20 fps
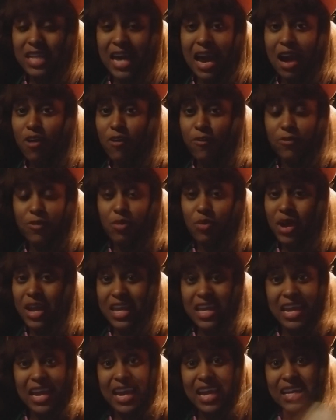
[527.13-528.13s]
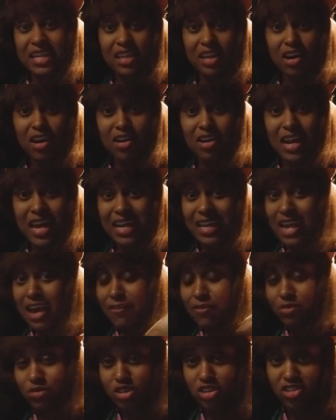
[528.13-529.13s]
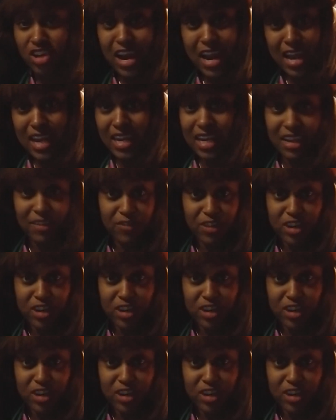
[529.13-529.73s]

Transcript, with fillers: out from where he had to go like left him stranded